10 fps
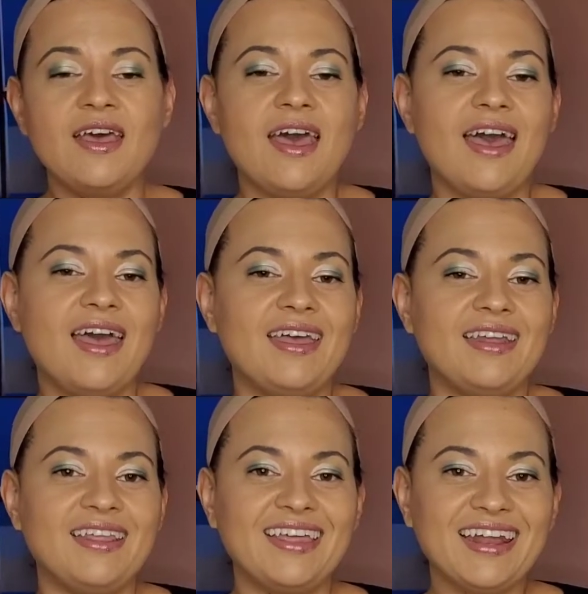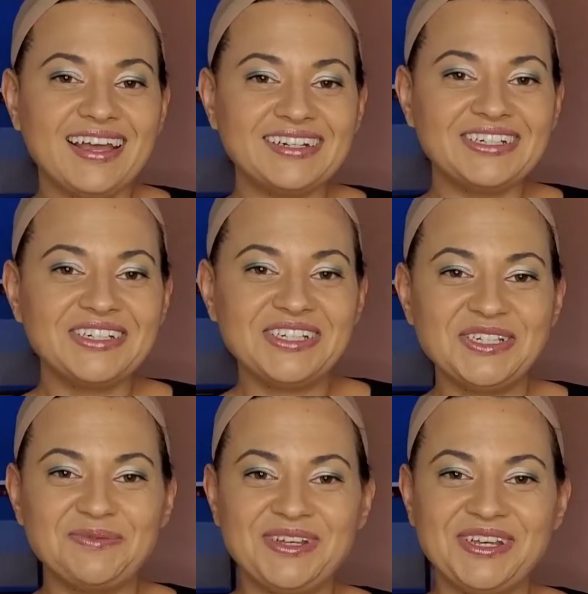And that actually leads
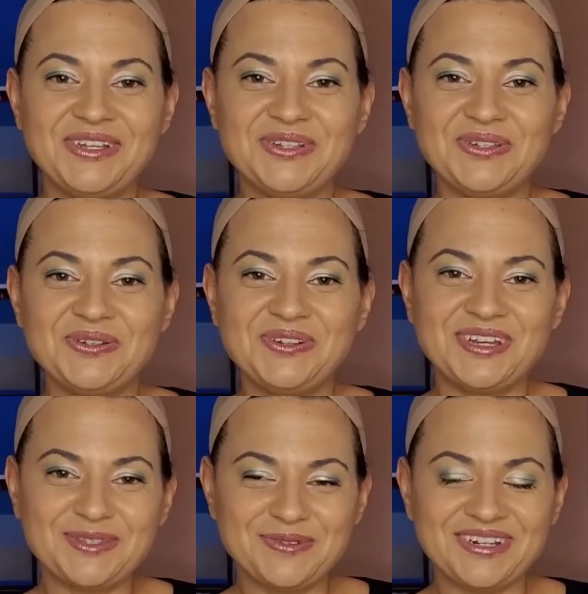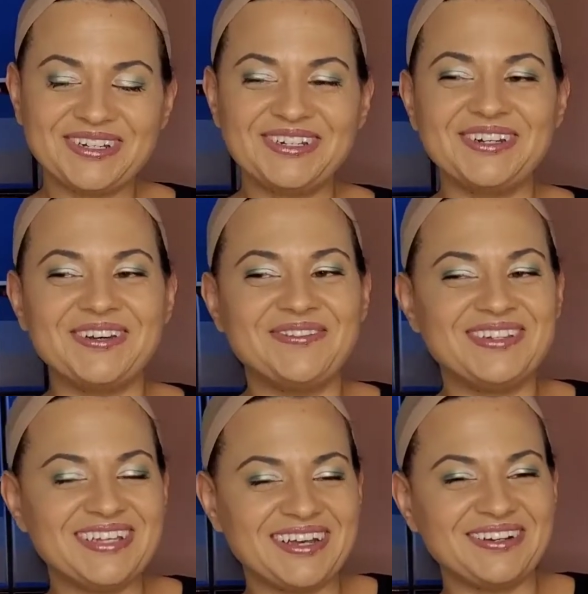me to an explanation of the
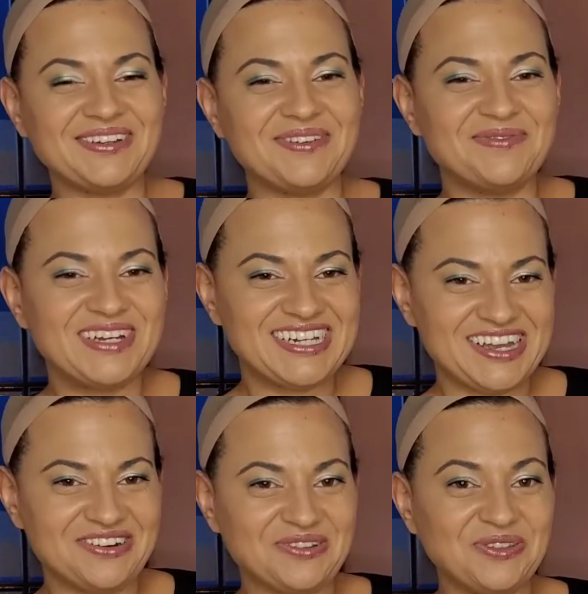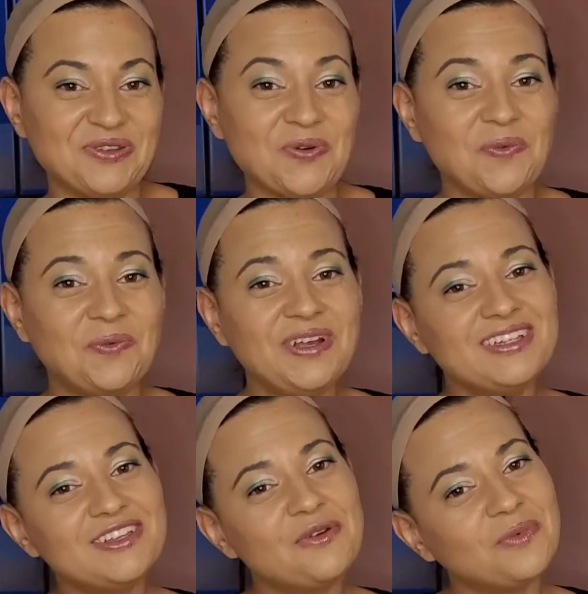title of my channel. So Wigs
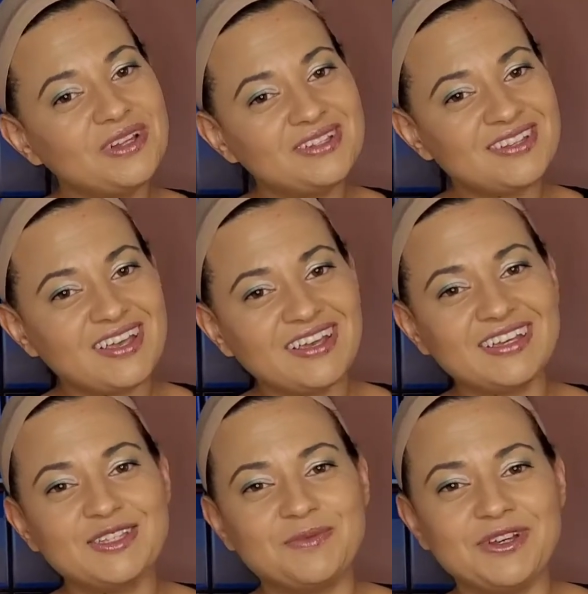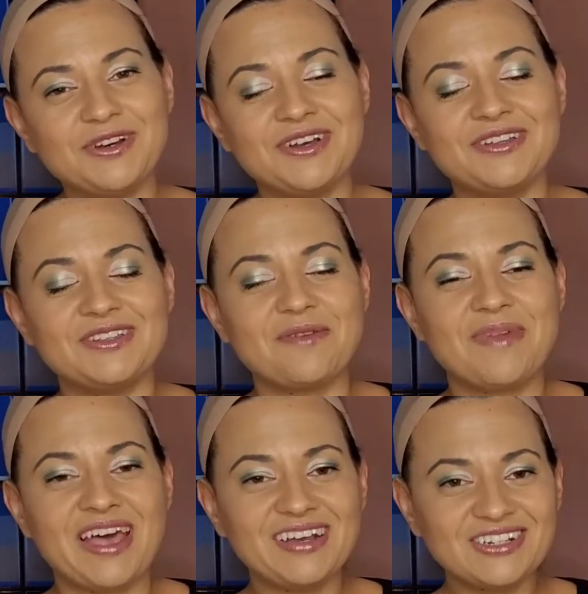on Wednesday is because I'm
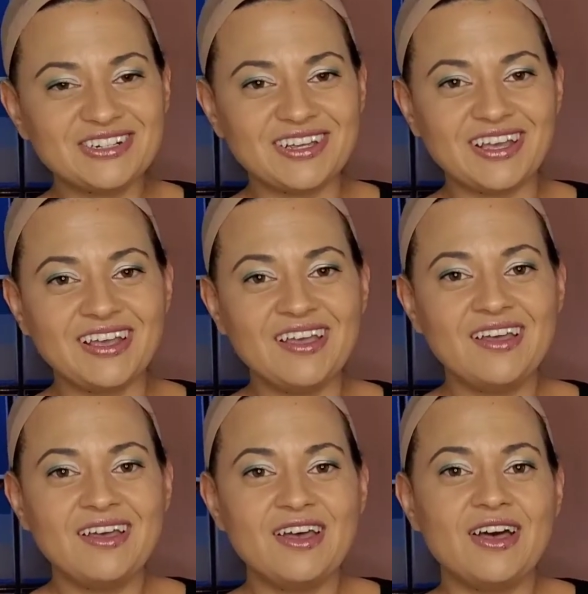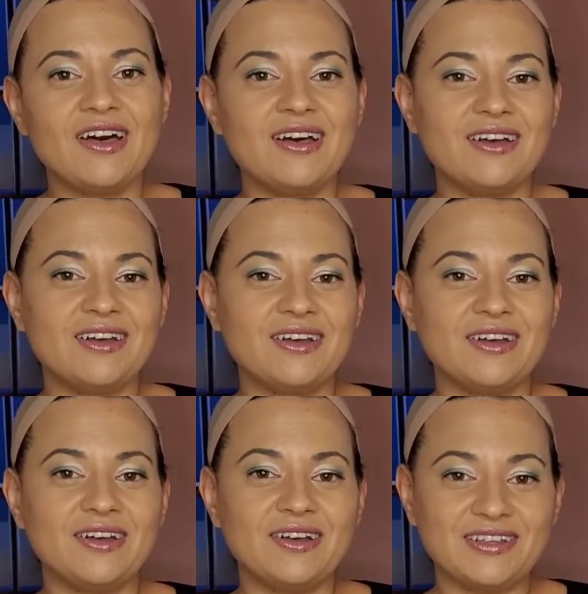actually a
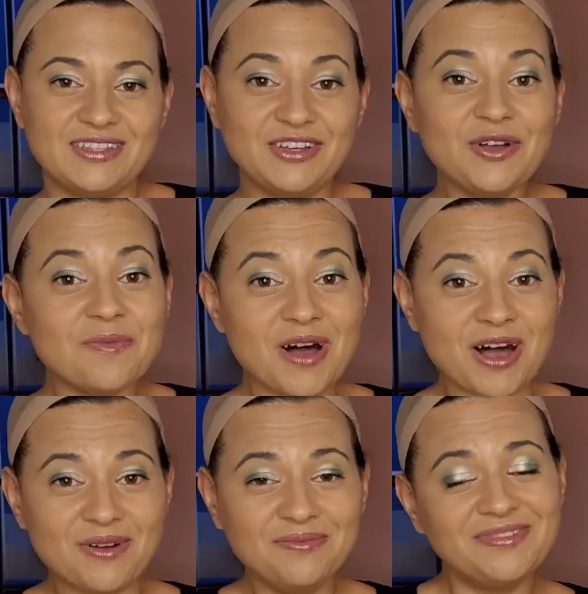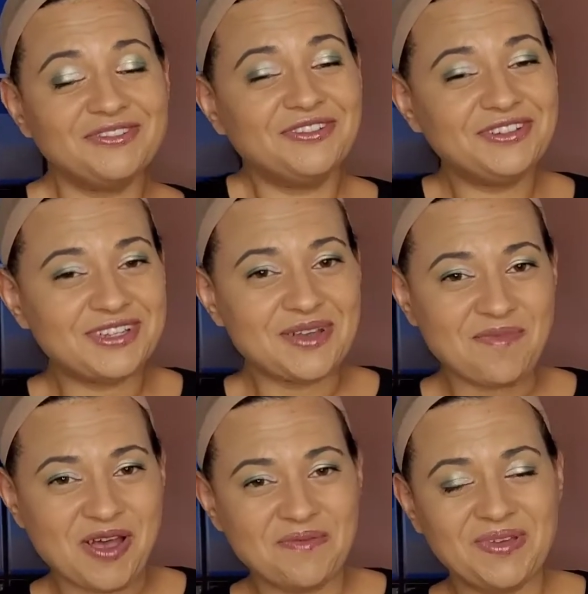single mom, a full-time
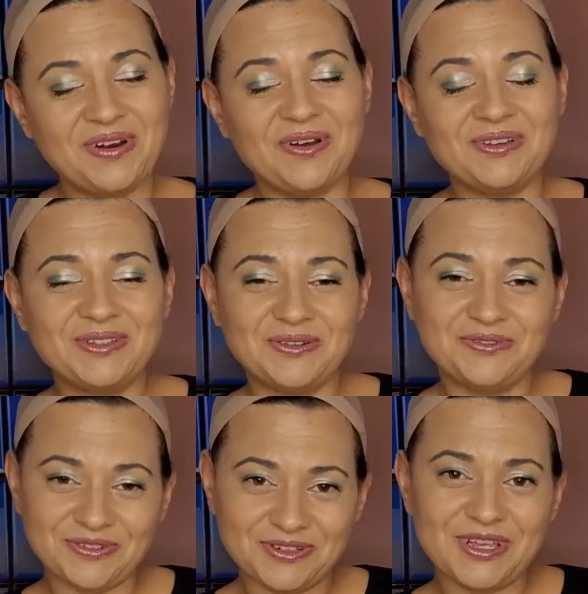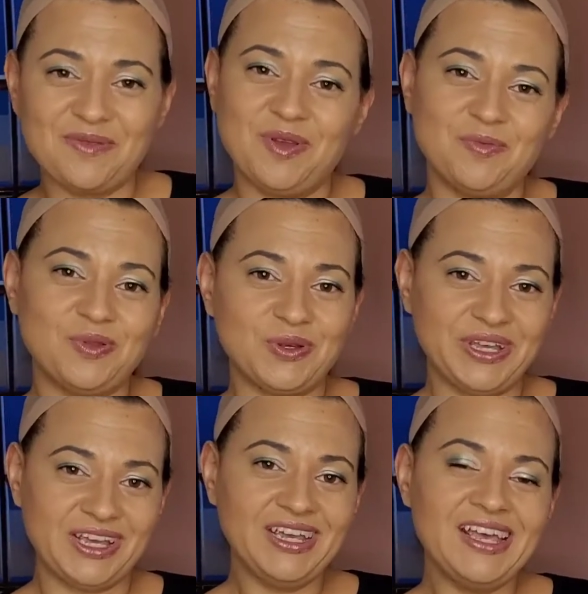mom, and also a full-time
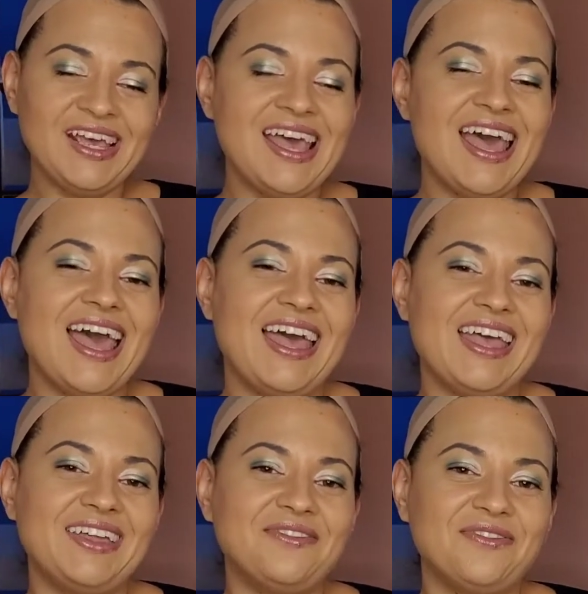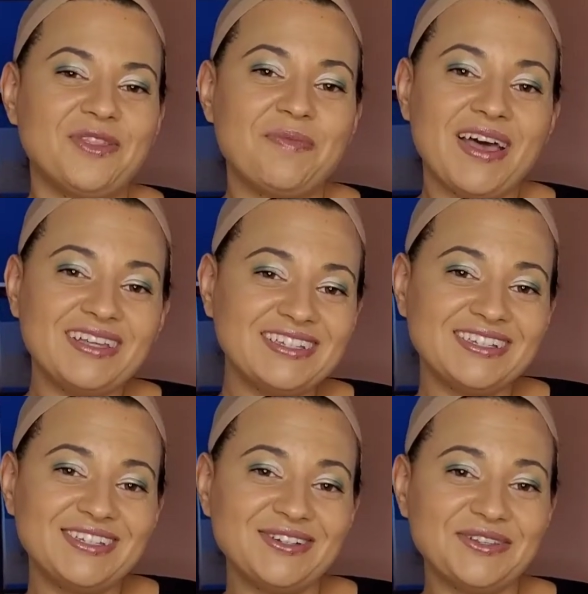employee. And for the past 6
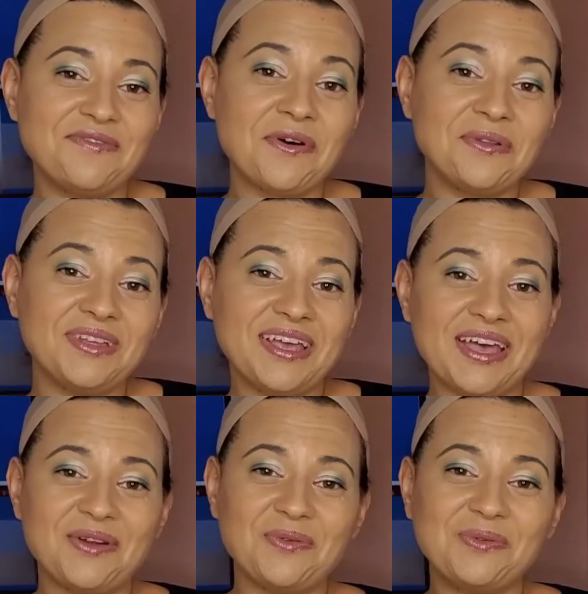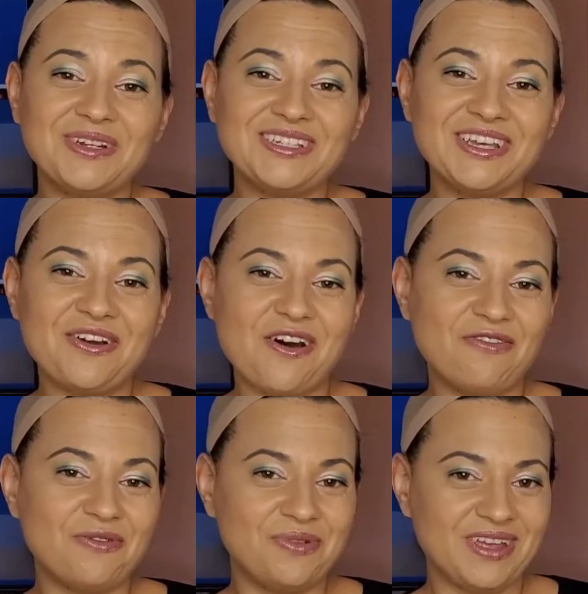years, I've only had one day off a
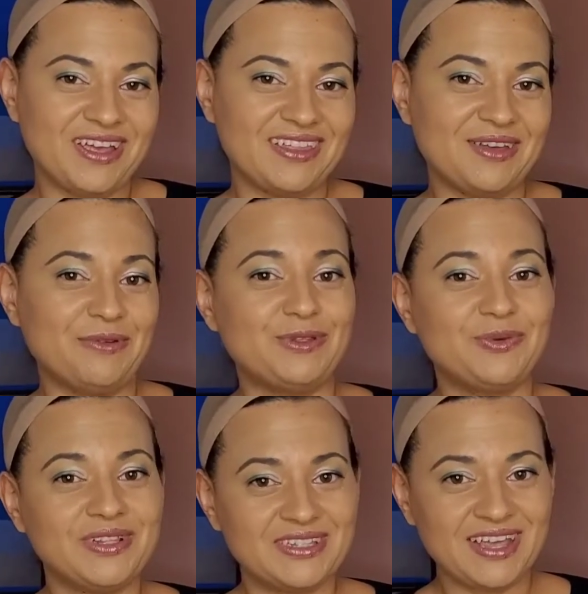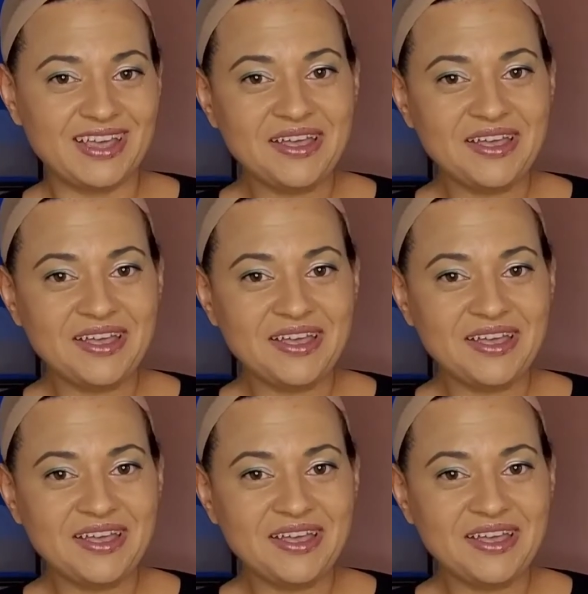week, and that was Wednesday.